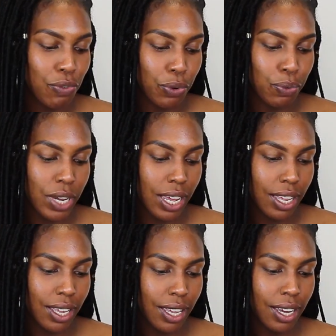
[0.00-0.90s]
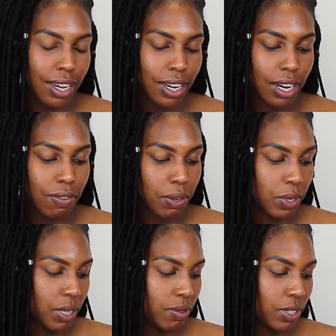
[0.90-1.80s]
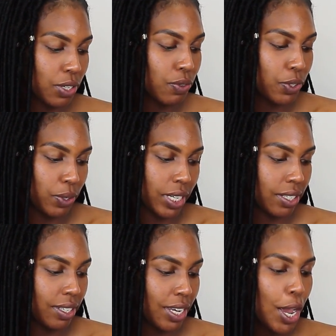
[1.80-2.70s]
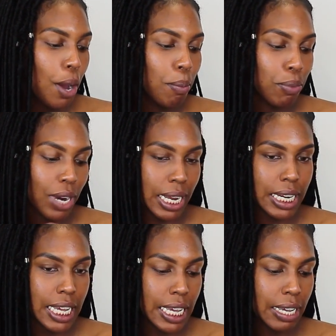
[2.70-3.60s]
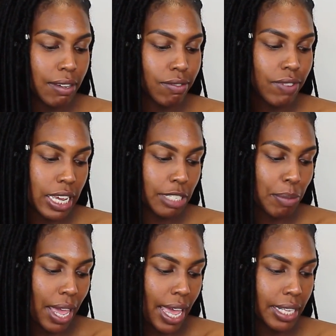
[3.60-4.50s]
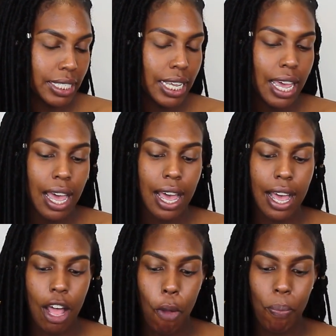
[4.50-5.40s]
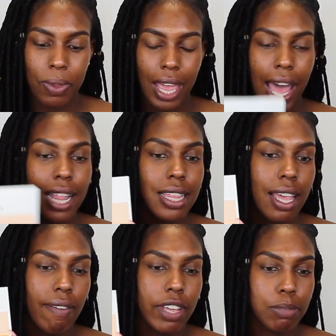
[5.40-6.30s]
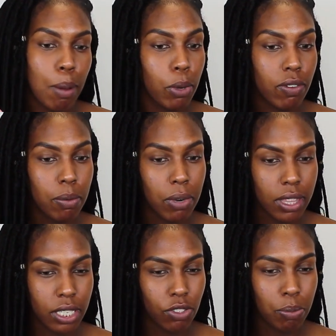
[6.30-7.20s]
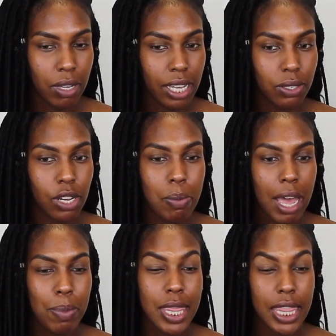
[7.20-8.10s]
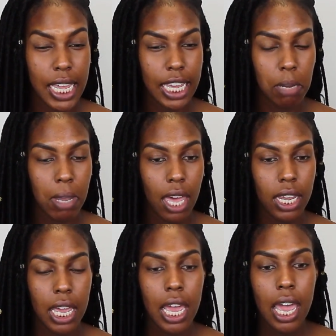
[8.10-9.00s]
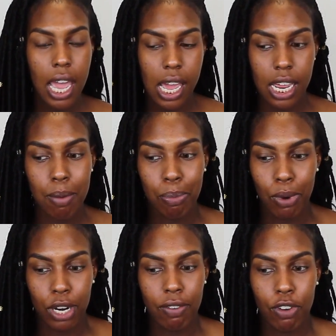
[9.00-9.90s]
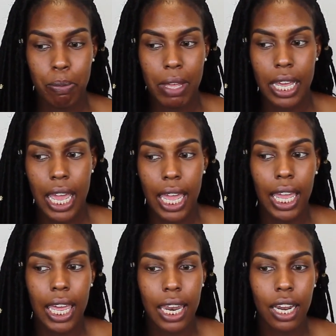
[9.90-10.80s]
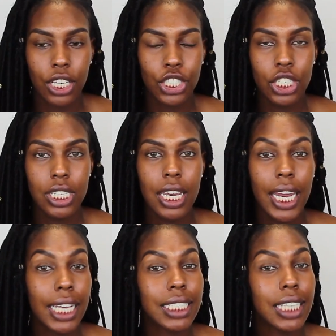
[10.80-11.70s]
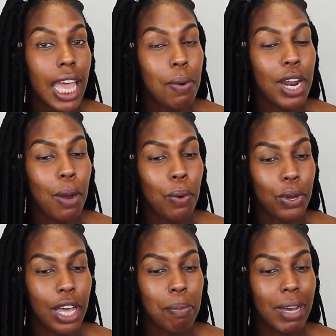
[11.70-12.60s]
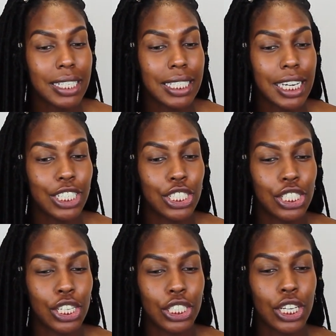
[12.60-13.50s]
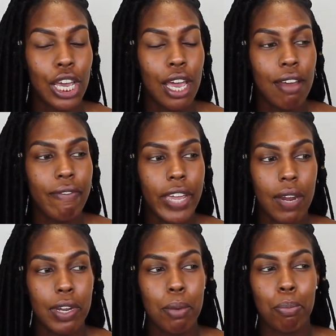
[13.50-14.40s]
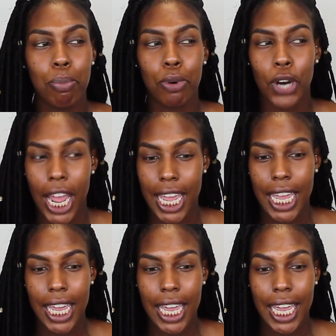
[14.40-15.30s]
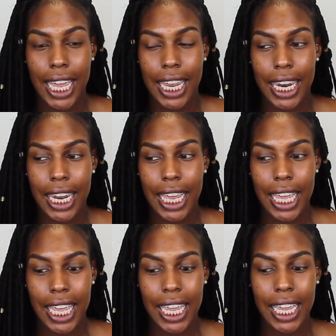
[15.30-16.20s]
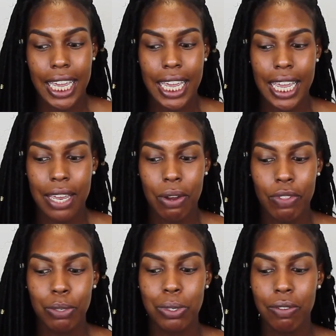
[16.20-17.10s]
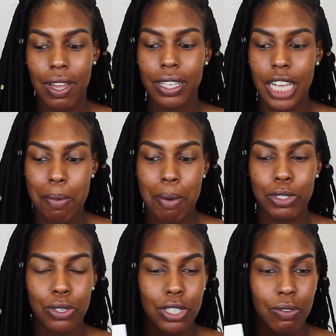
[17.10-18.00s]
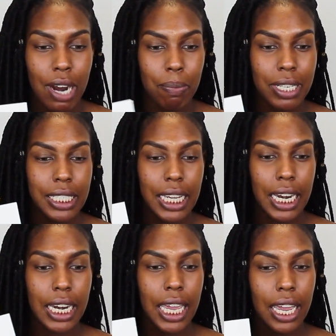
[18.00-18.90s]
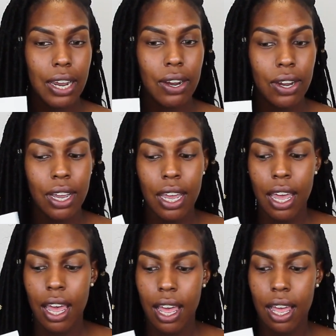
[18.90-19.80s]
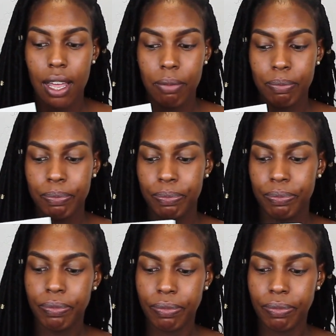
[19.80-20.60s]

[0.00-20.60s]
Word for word: Karuna Corona Corona brightening face mask. Um, I love this. My boyfriend brought this for me. I told him I've been thinking about it, and he brought it for me. And just the next day when I woke up, my skin just looks very bright. And you know, this was around the time I was using the Rapid Skincare um